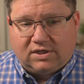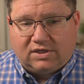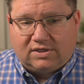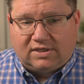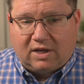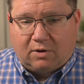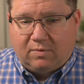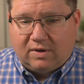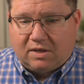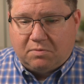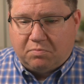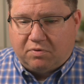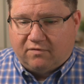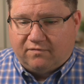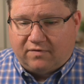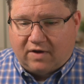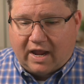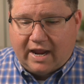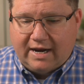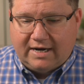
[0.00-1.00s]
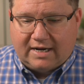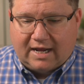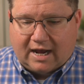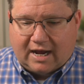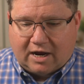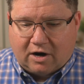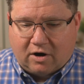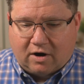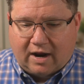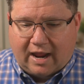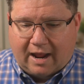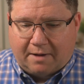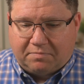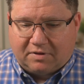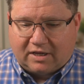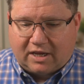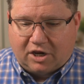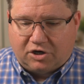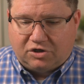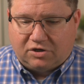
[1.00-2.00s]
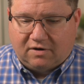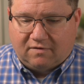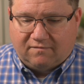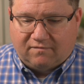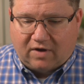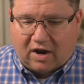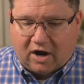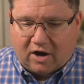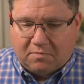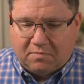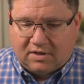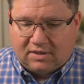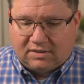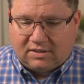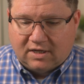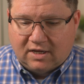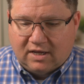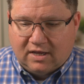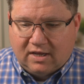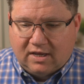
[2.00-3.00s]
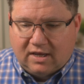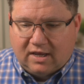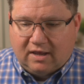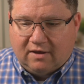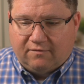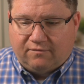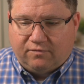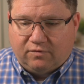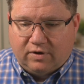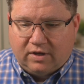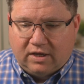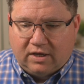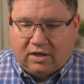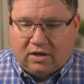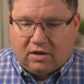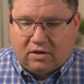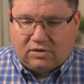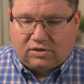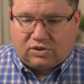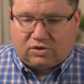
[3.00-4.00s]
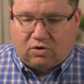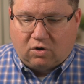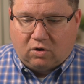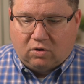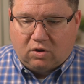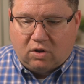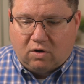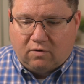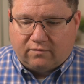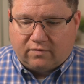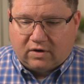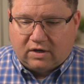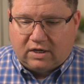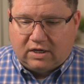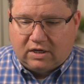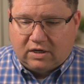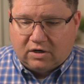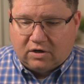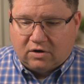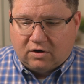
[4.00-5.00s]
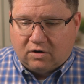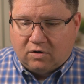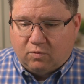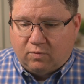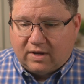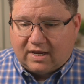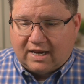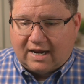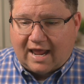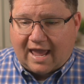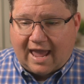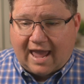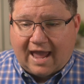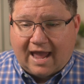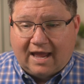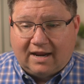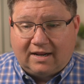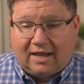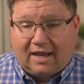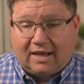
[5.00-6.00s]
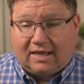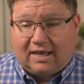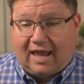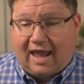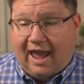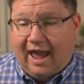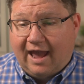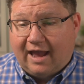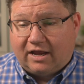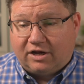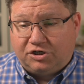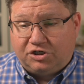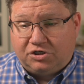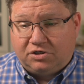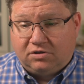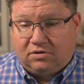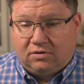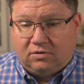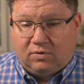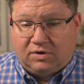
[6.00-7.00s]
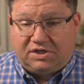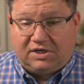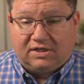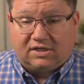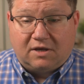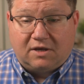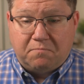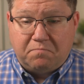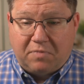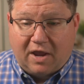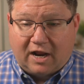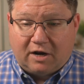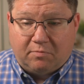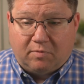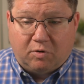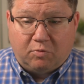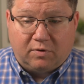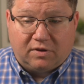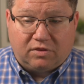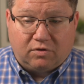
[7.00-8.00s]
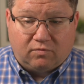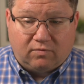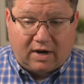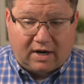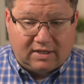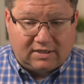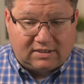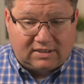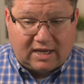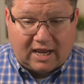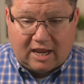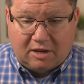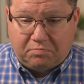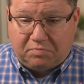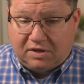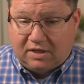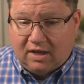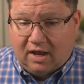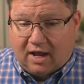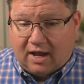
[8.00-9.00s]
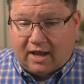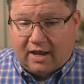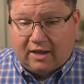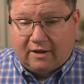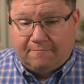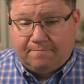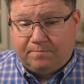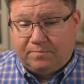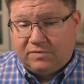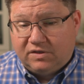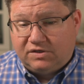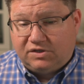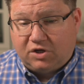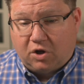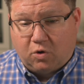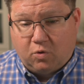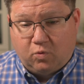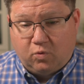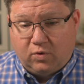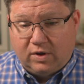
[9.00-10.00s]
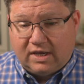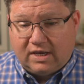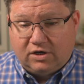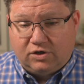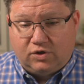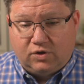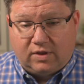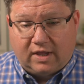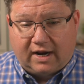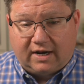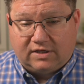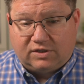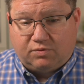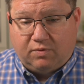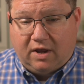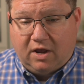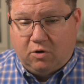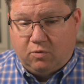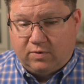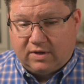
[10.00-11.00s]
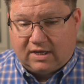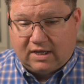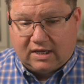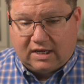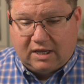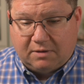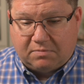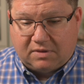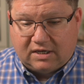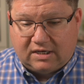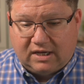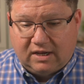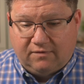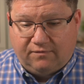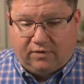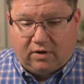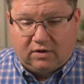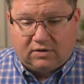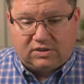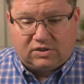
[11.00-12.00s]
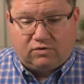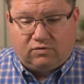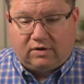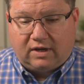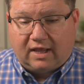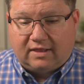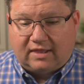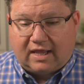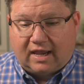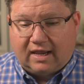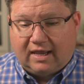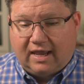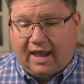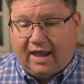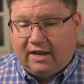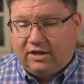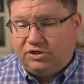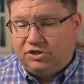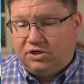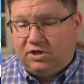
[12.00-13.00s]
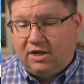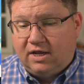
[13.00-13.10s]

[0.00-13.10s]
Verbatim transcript: that we can provide our application environment. If we scroll over here, we can add a cache, which is compatible with the Redis API. So we can do that as well. We can keep the defaults, create that cache,